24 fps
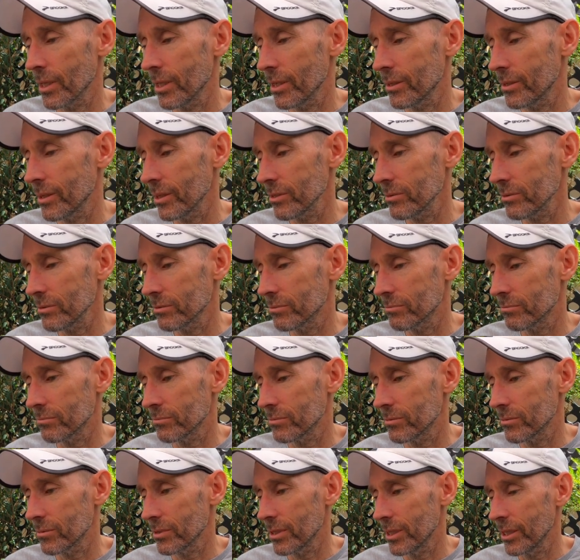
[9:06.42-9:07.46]
It doesn't
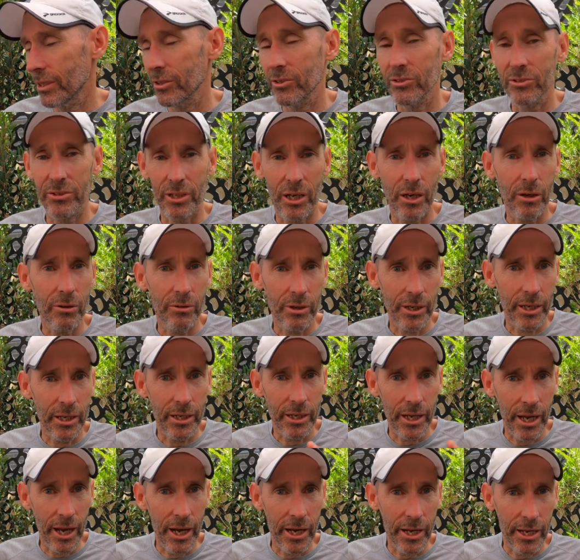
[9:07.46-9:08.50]
excel
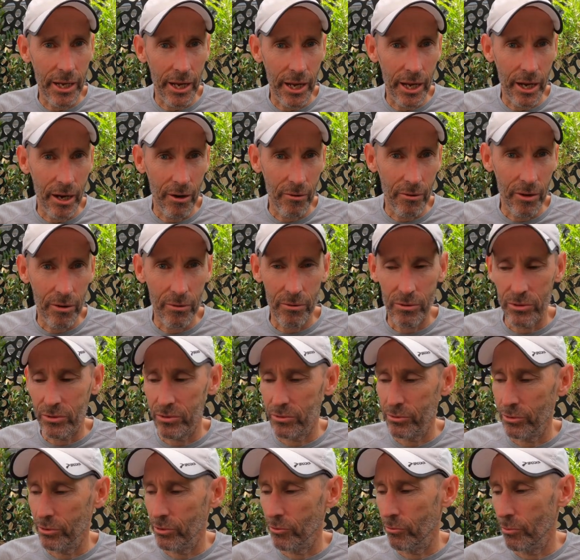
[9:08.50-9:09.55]
in any area.
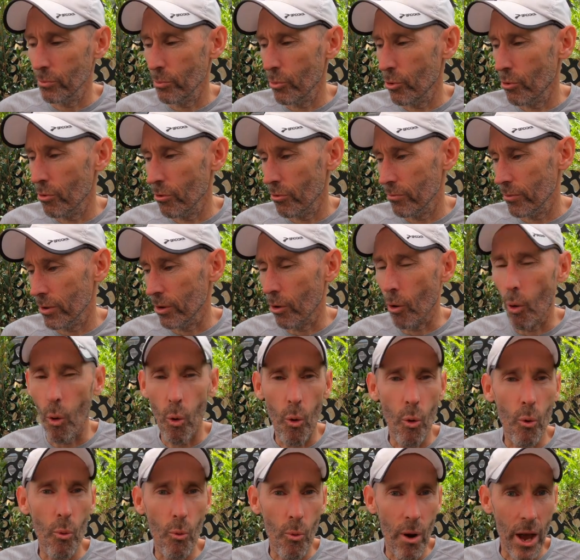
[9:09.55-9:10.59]
It's sort of more of an
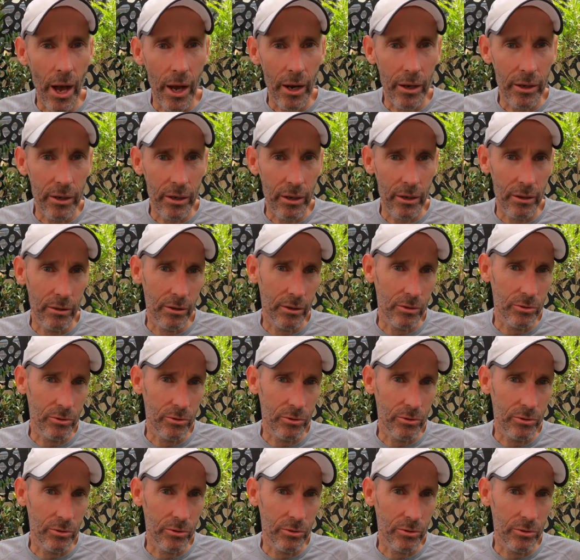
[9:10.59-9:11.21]
all-rounder.